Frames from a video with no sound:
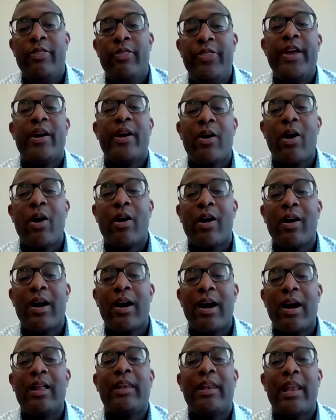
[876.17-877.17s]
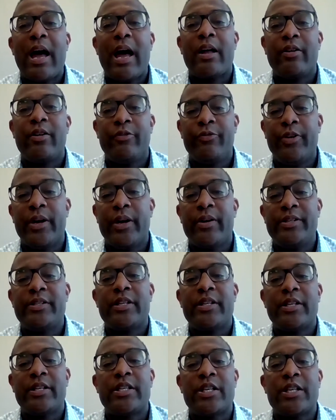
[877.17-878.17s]
There are a lot of very
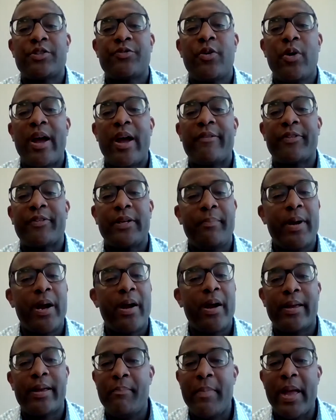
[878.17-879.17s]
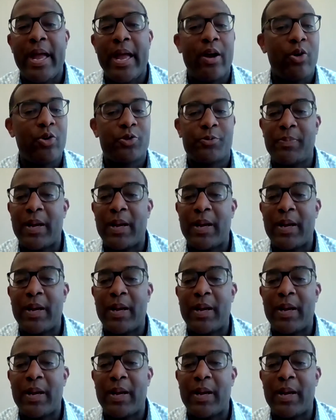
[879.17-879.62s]
successful African-American males,